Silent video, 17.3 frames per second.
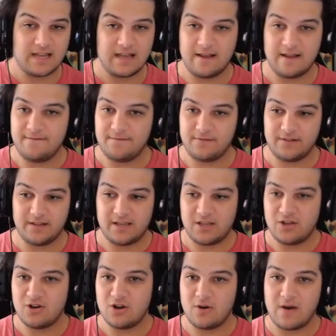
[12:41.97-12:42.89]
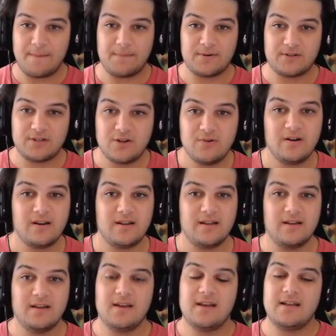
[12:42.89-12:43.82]
of
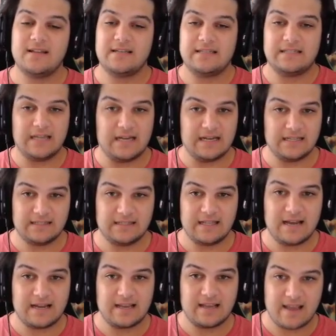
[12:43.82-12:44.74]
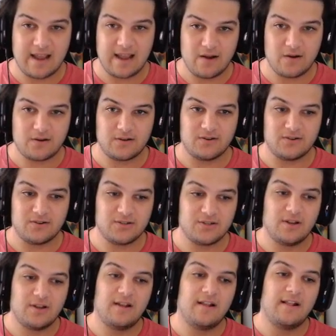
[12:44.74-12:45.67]
opportunity to unlock
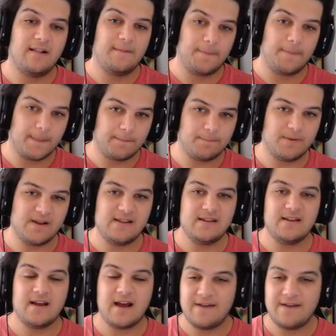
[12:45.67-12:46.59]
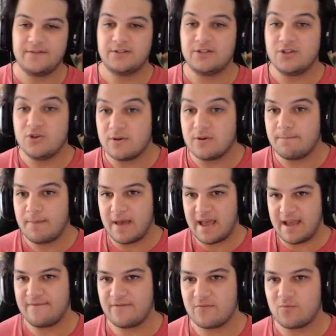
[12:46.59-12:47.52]
characters. But obviously you can
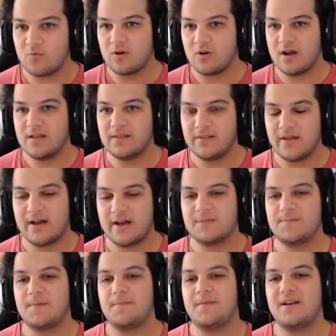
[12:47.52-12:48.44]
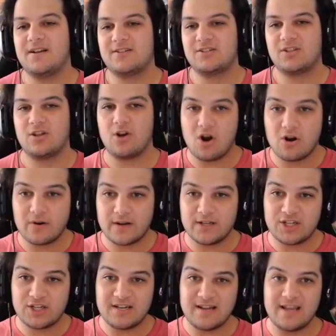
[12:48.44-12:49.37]
pay for more unlocks, but because of the
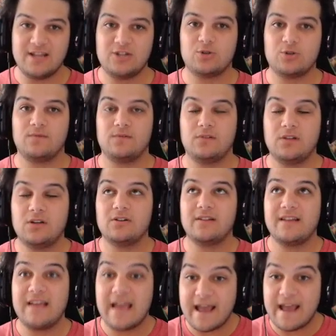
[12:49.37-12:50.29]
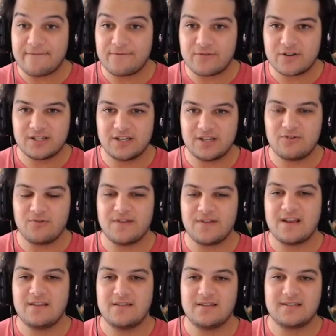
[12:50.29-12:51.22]
RNG nature of literally every single
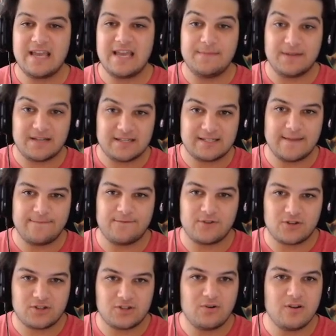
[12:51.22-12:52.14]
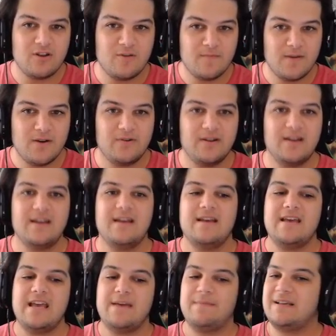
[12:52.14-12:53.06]
thing in this game except for studio mode,
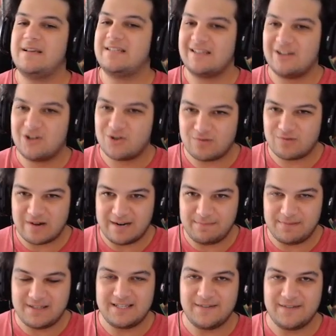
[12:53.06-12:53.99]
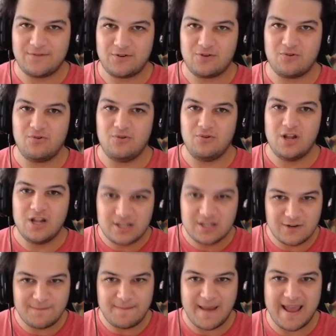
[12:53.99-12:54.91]
it makes it incredibly difficult
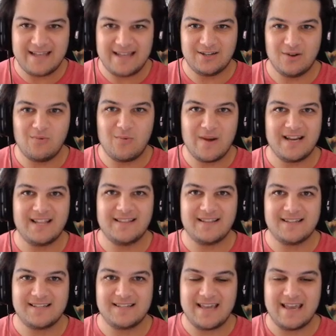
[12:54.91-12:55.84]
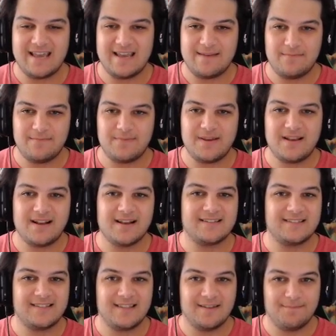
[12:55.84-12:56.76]
to pay to win in this game, because